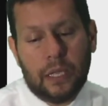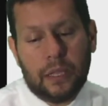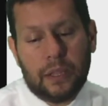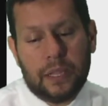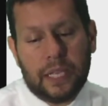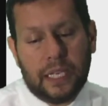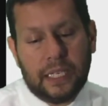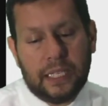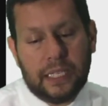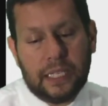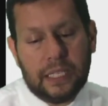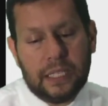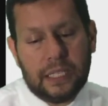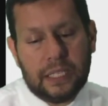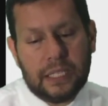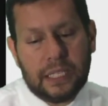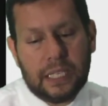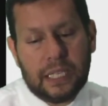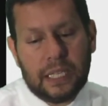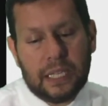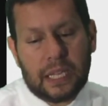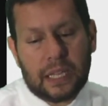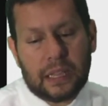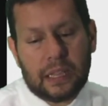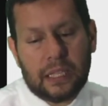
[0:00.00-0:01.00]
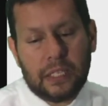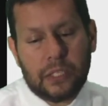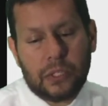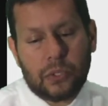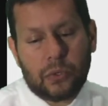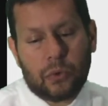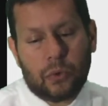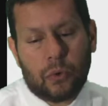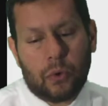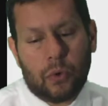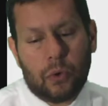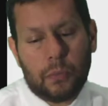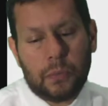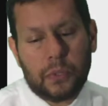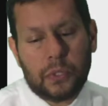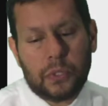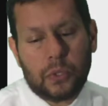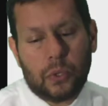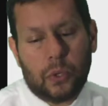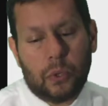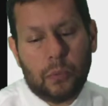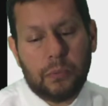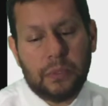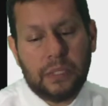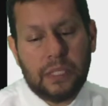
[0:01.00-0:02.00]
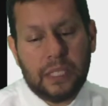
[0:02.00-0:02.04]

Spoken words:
they did see that this chromosome